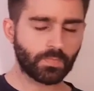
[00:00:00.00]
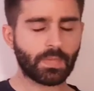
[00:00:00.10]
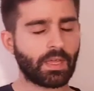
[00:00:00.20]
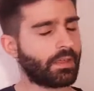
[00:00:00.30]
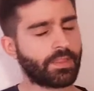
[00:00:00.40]

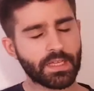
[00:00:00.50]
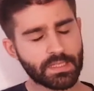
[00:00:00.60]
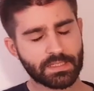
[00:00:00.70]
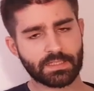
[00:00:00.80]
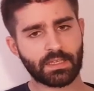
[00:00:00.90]
I think
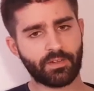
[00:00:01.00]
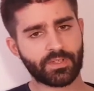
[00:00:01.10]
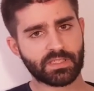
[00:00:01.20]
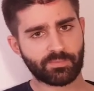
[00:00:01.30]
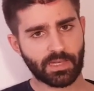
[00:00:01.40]
it's
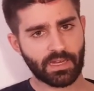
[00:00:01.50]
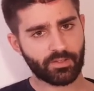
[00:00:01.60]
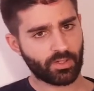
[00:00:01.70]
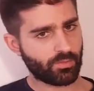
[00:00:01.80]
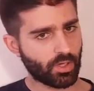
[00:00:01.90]

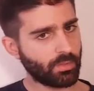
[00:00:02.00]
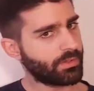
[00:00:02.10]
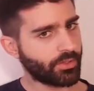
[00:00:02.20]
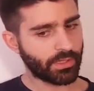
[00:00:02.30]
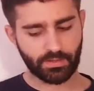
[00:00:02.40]
self-explanatory, I probably
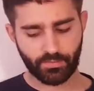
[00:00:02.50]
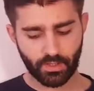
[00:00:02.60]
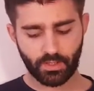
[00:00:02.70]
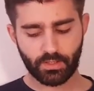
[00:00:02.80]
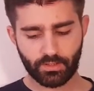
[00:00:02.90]
don't have
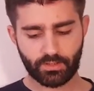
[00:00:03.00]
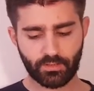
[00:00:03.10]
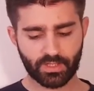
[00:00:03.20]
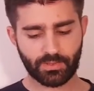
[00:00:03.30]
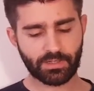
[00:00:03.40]

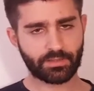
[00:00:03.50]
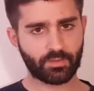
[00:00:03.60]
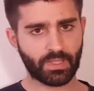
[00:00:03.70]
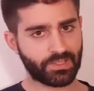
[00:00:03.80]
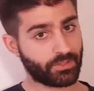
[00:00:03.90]
to explain it
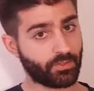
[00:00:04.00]
too much.